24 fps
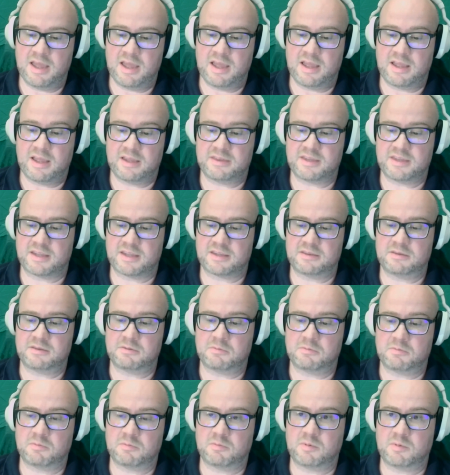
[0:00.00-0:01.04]
And then
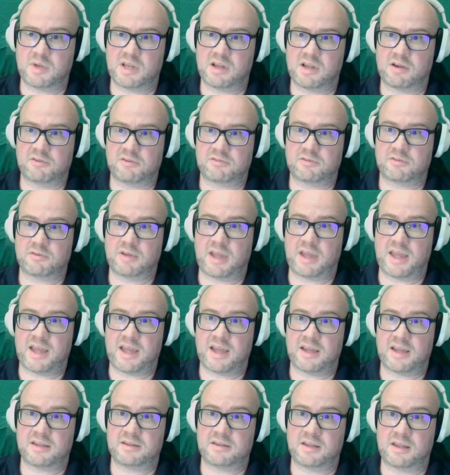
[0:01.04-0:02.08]
we also
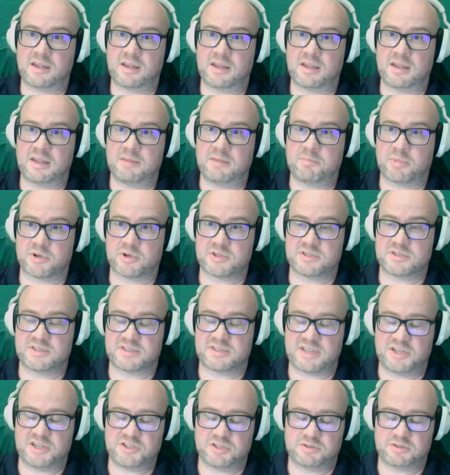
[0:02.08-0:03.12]
had a
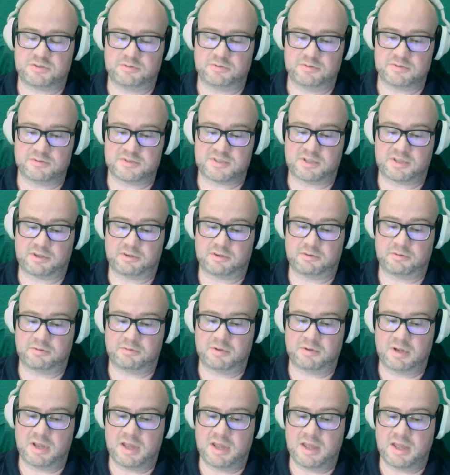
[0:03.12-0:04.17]
personalization tool. So
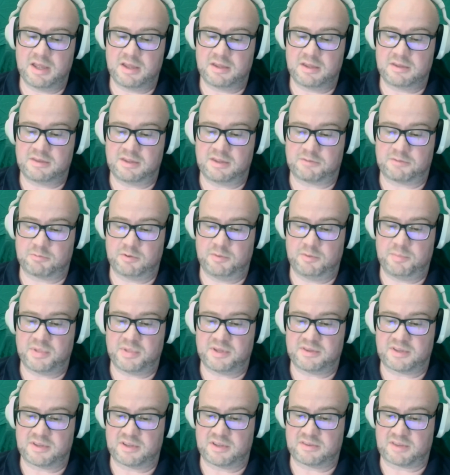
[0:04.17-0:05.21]
this would have
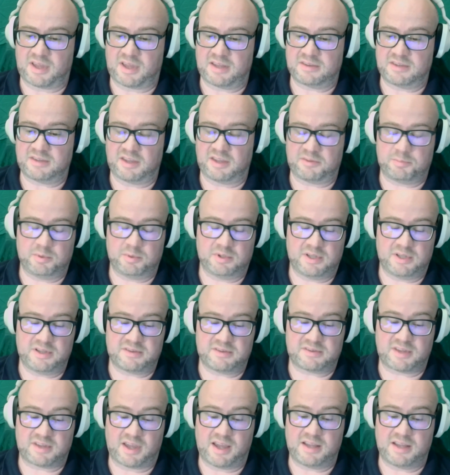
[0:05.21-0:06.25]
been things like Decibel
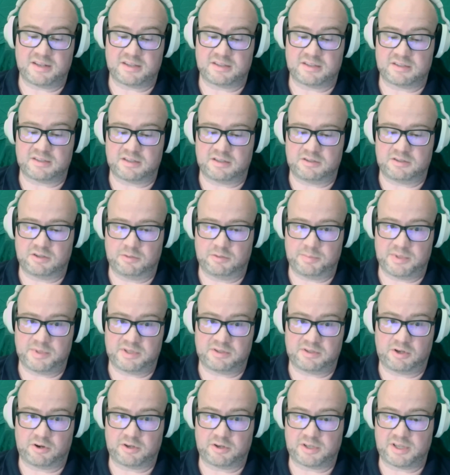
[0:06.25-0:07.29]
Insight and Adobe
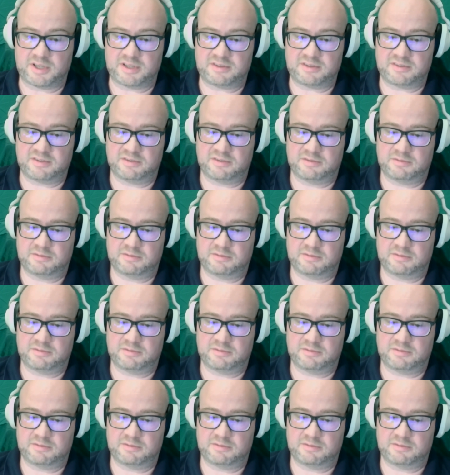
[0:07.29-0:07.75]
Target.